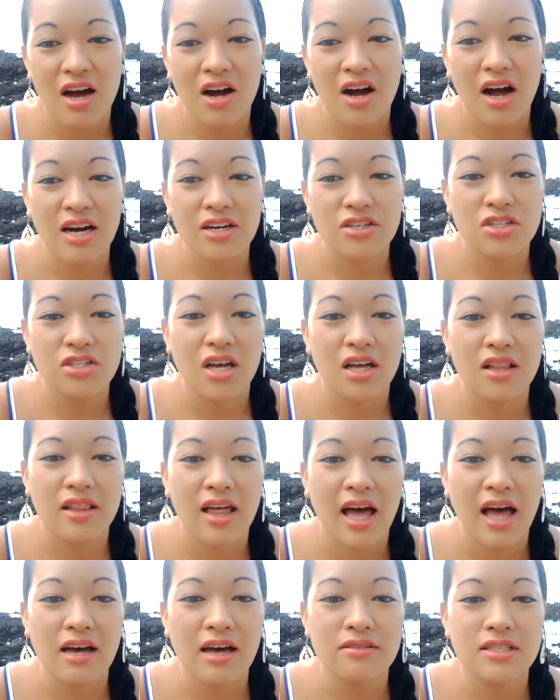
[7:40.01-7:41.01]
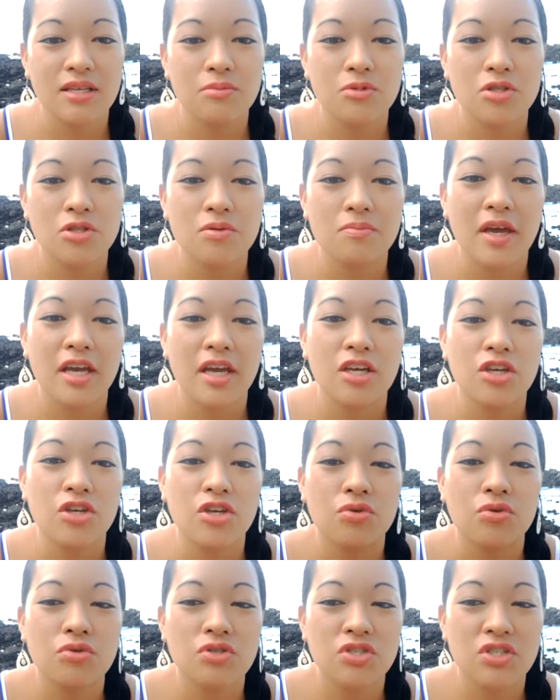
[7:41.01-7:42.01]
actually allows them to make
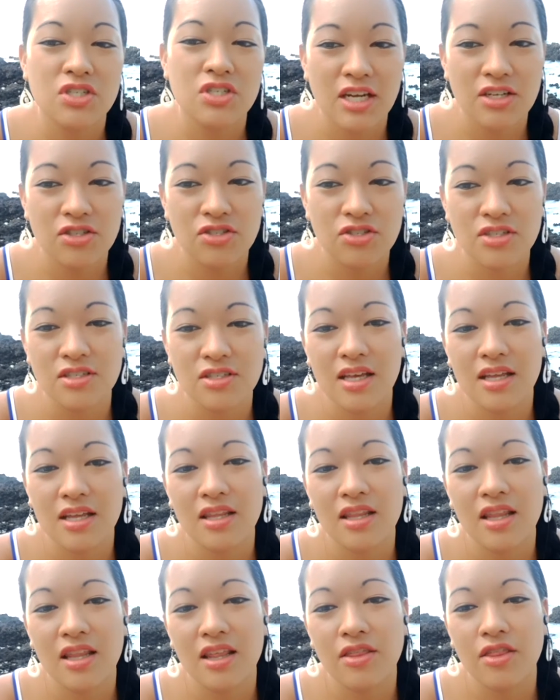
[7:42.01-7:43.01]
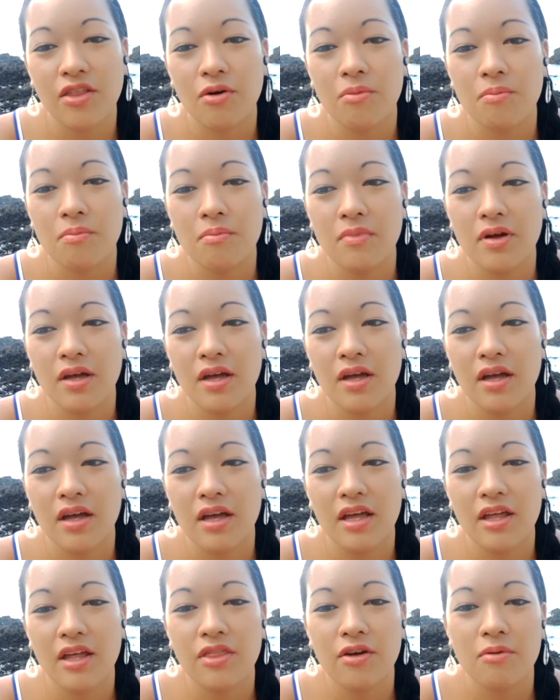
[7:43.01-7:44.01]
huge changes in
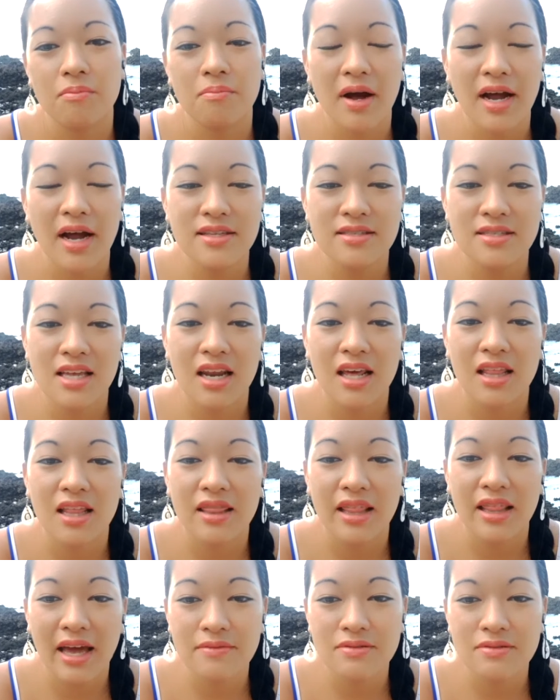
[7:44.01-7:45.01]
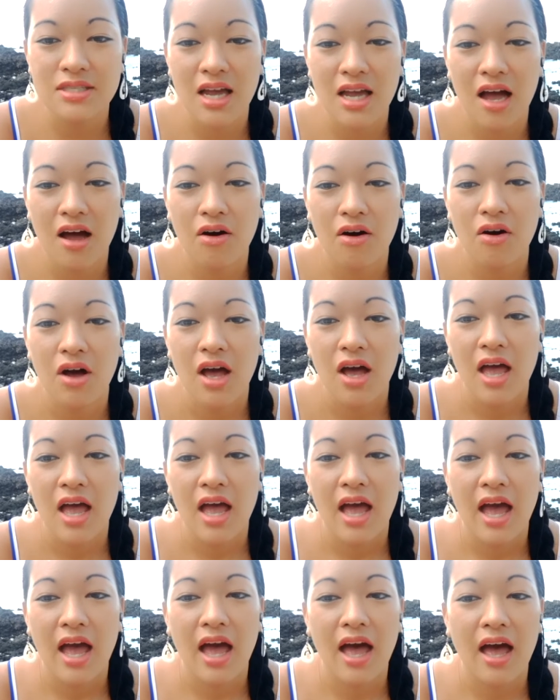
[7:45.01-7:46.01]
their mindset and lifestyle.
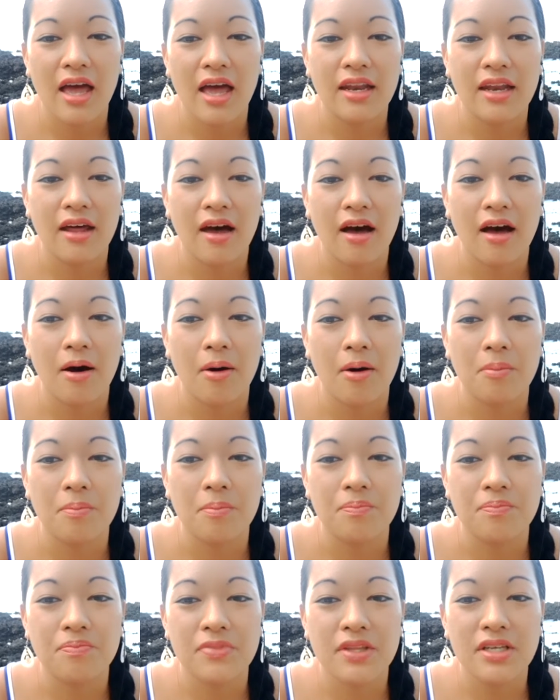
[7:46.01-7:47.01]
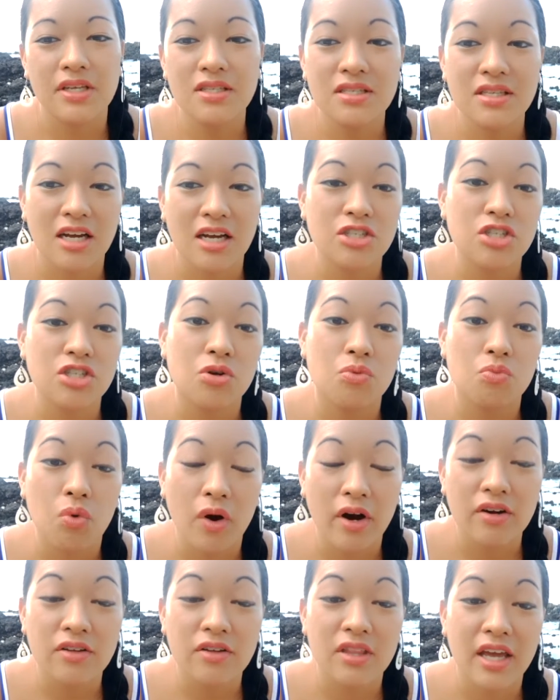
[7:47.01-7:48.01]
And this is actually
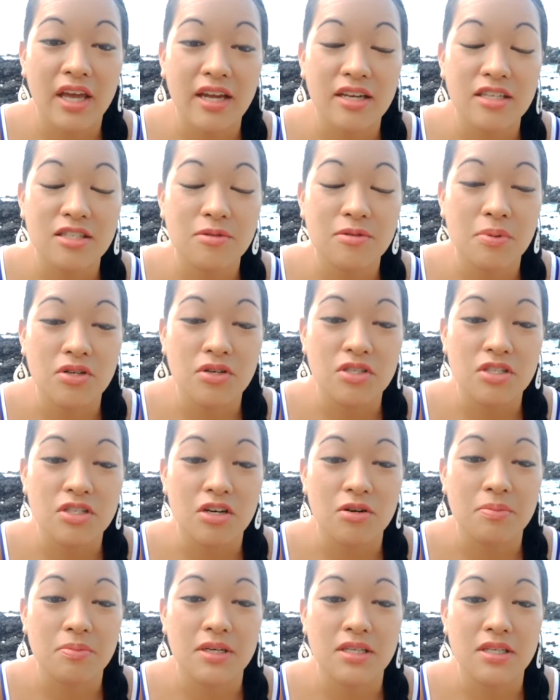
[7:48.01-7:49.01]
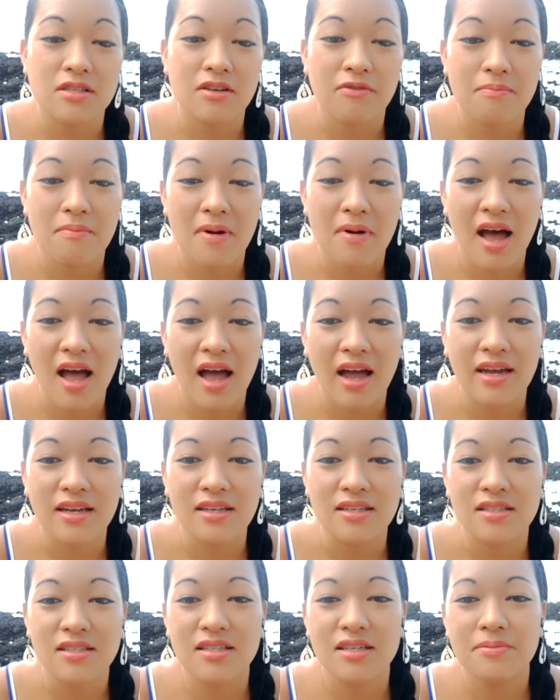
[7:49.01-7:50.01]
where they experience their peace of
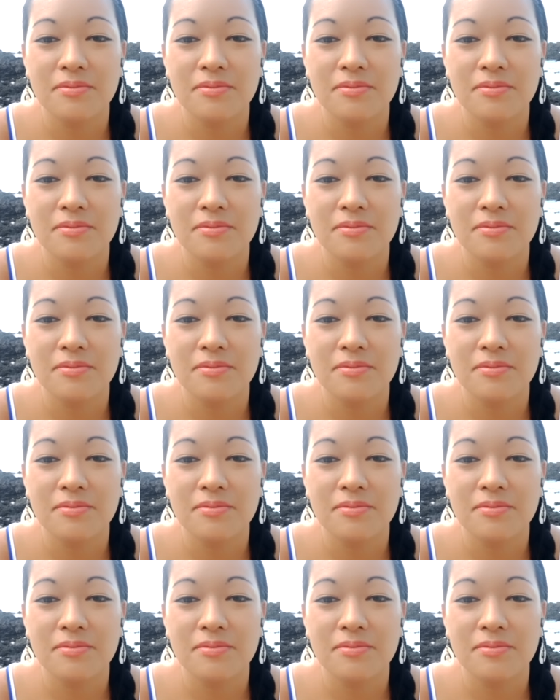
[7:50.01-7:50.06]
mind.